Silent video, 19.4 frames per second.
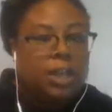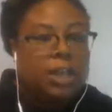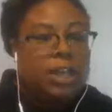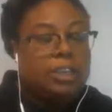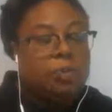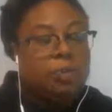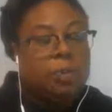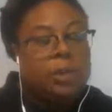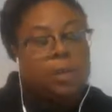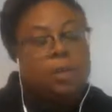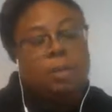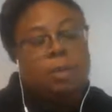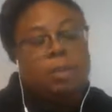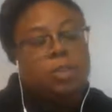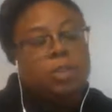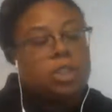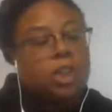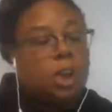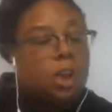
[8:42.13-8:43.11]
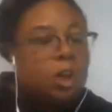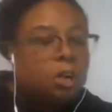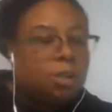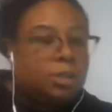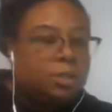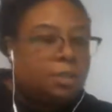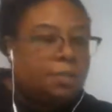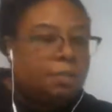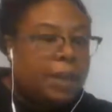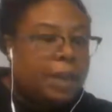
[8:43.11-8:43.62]
It's one of the most
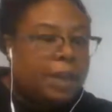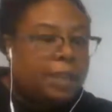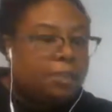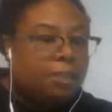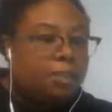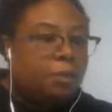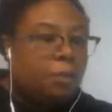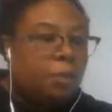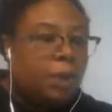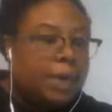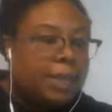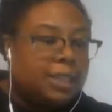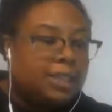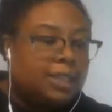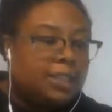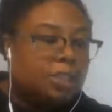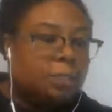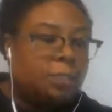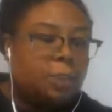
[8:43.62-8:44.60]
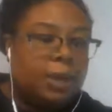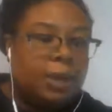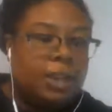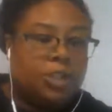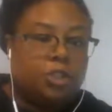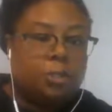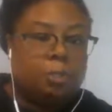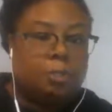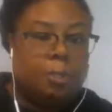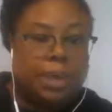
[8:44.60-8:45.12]
cost-effective ways to
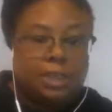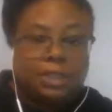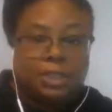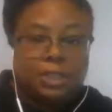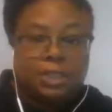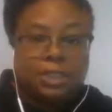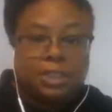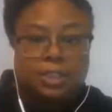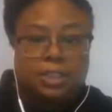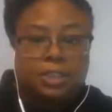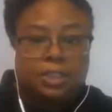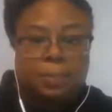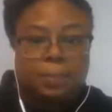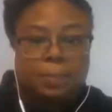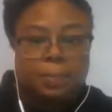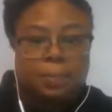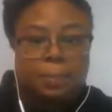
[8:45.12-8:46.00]
spread your message.